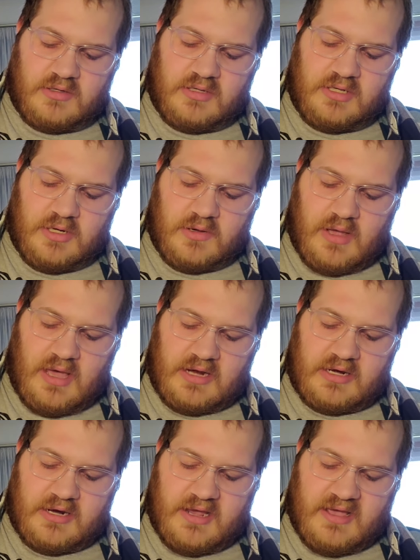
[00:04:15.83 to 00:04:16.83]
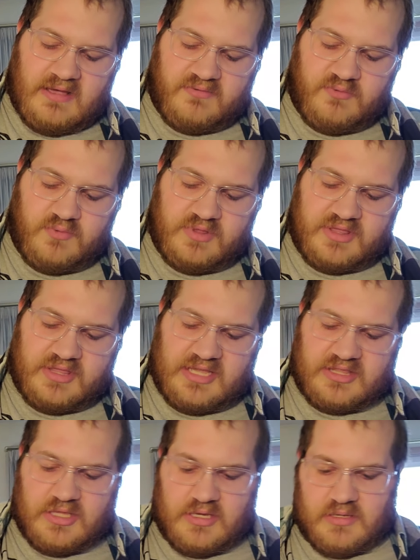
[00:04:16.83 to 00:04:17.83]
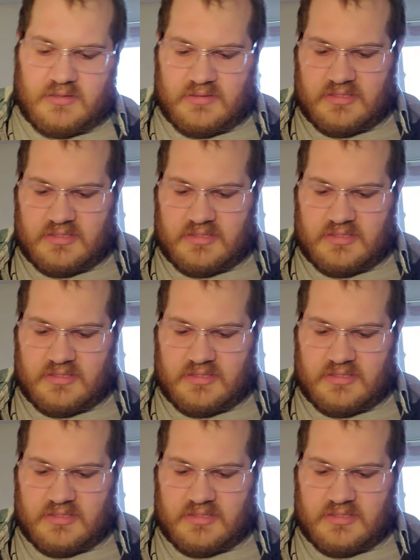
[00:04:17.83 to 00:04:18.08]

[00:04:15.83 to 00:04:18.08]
on and off with like the